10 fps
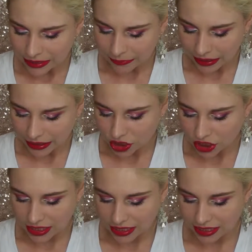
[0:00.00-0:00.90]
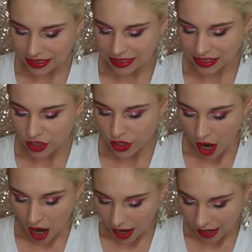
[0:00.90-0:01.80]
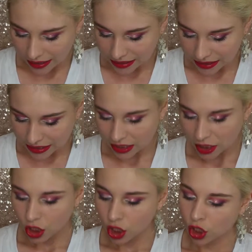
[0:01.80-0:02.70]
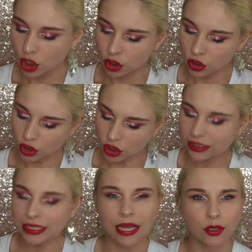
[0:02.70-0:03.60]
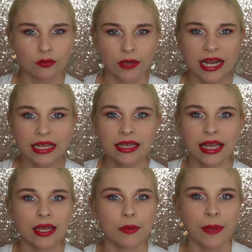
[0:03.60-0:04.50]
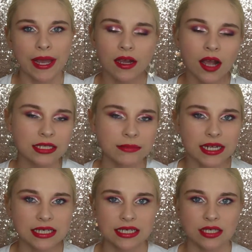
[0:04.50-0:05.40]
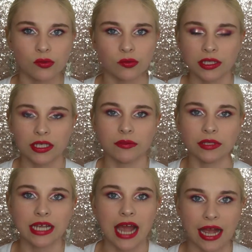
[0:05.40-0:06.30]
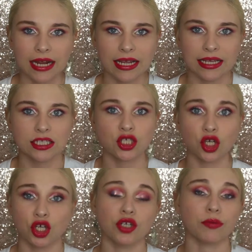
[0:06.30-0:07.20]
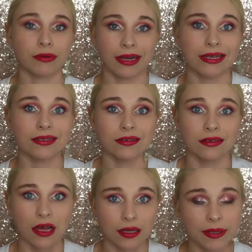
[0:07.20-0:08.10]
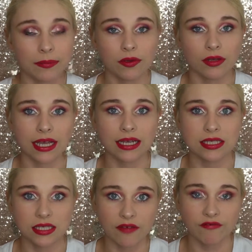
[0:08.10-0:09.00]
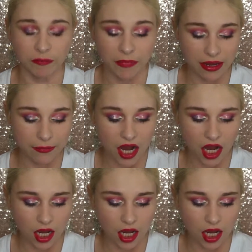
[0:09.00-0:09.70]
to me just does not look that great. Becca Cosmetics is a really high-end good brand. A lot of people like stuff from them,